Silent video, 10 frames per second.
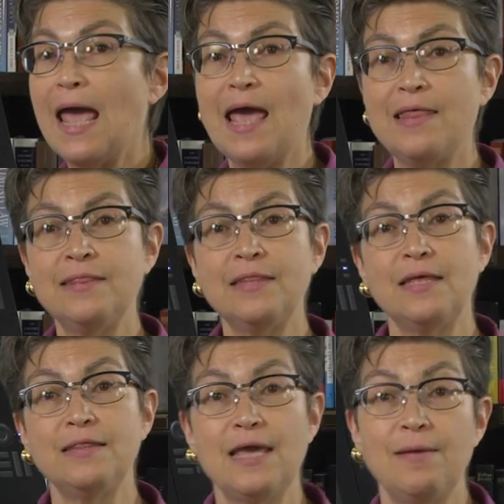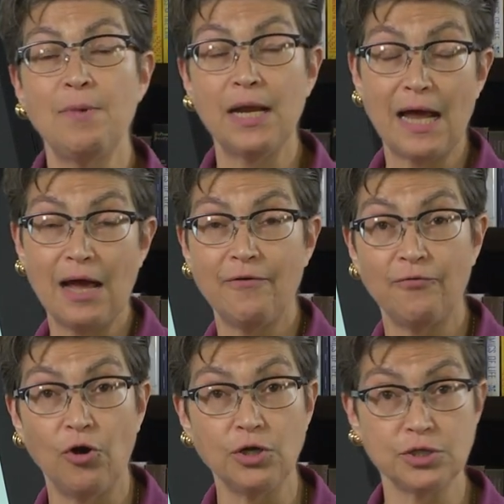and they might
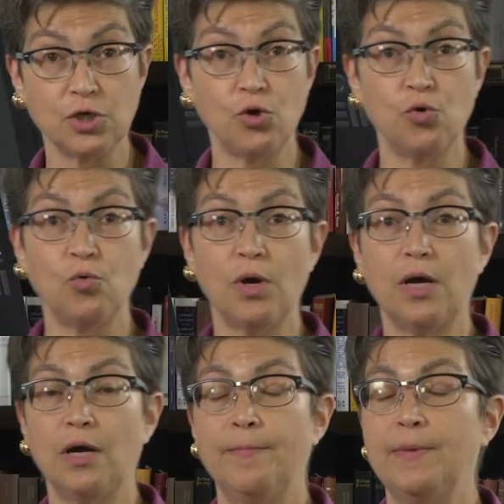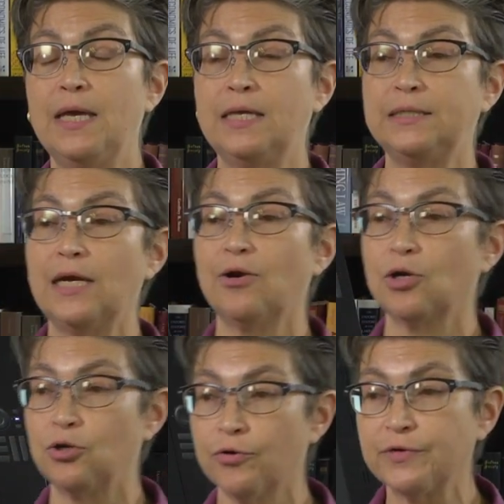have also um,
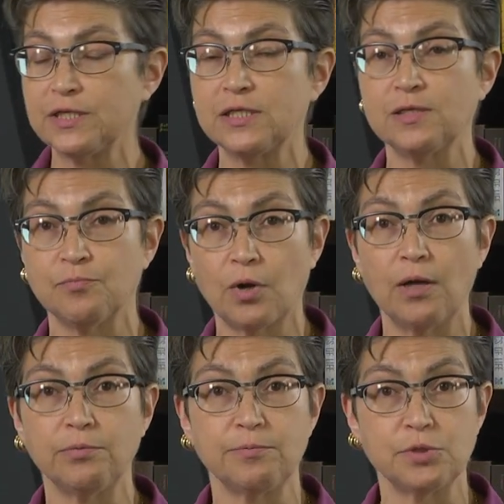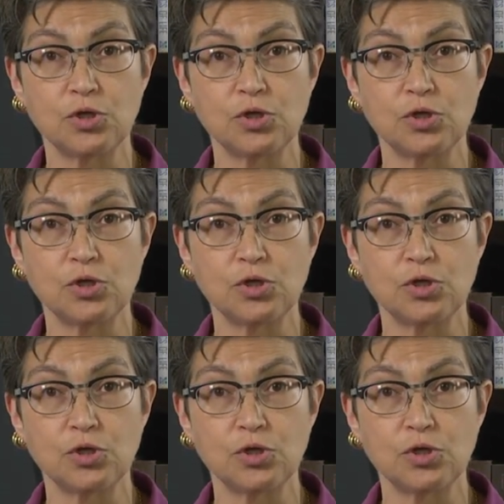enteric nervous system problems.